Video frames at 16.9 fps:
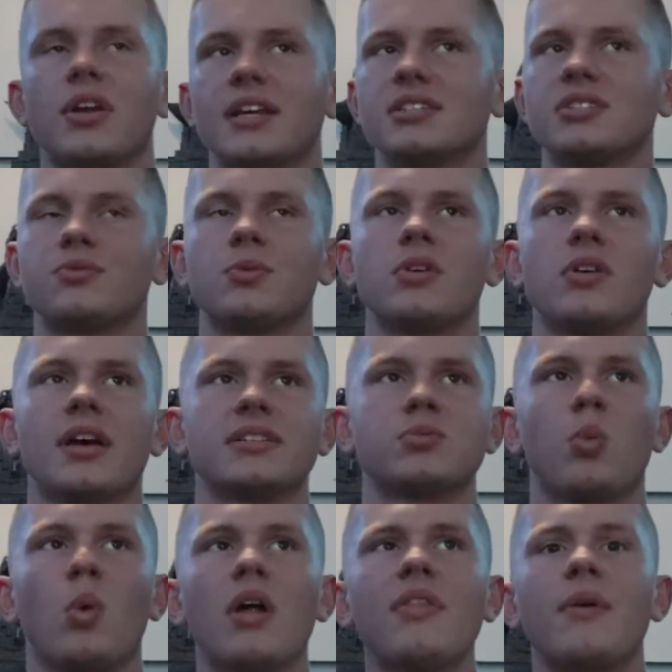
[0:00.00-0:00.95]
and I just
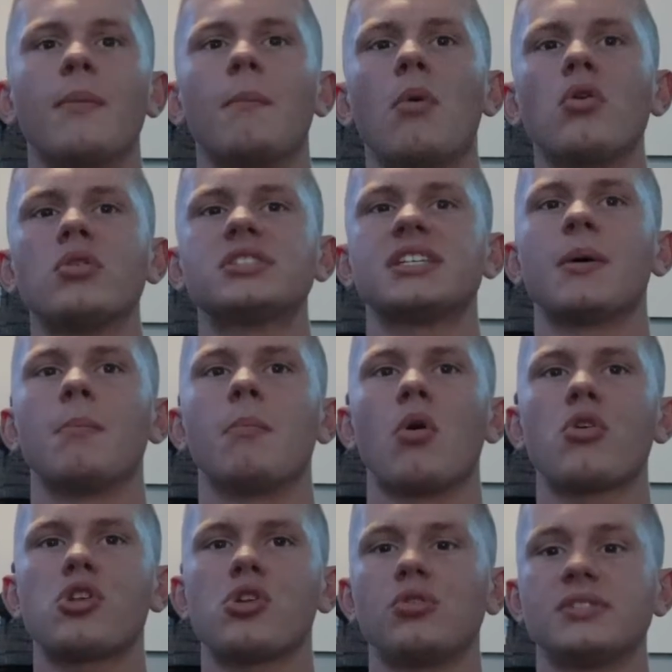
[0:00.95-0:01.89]
realized one of the most
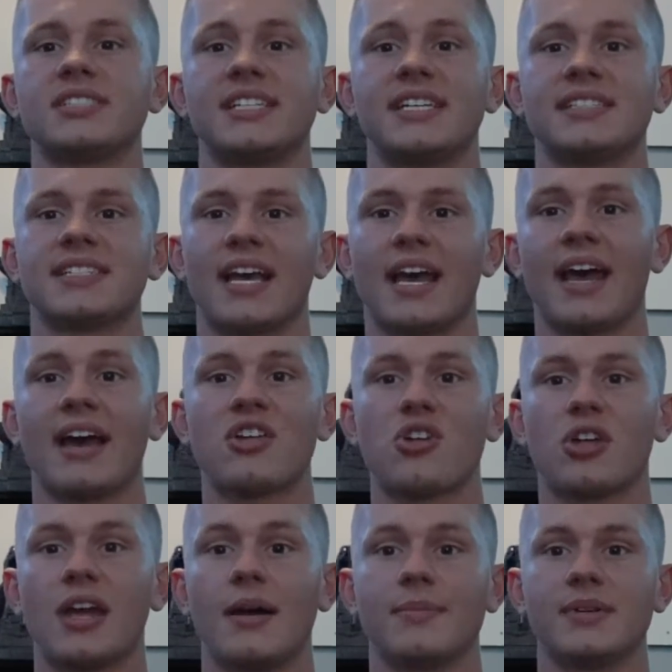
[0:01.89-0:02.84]
emotional scenes that
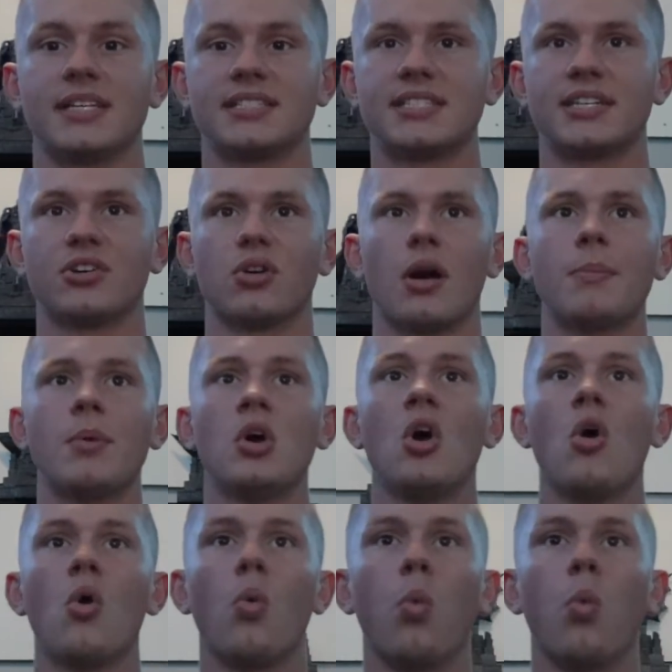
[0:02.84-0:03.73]
actually got me to tear up